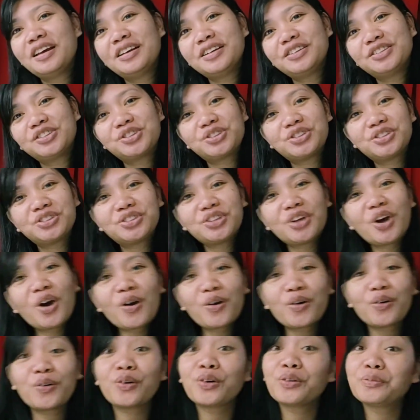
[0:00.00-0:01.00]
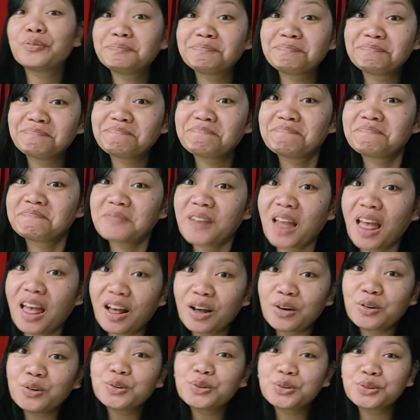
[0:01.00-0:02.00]
So,
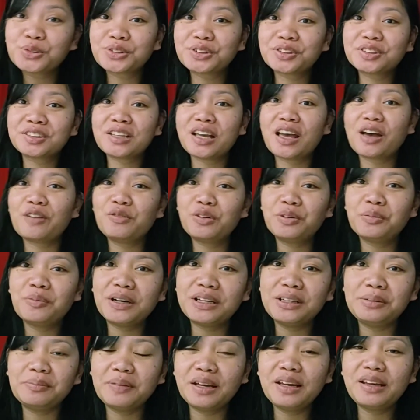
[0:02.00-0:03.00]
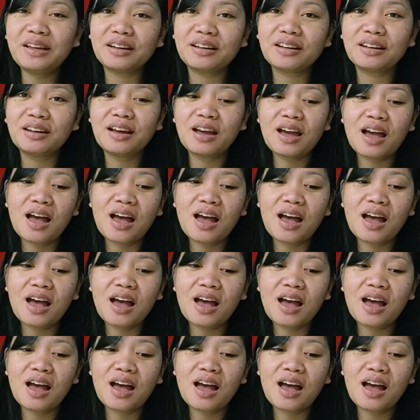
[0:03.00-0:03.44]
how's everybody been?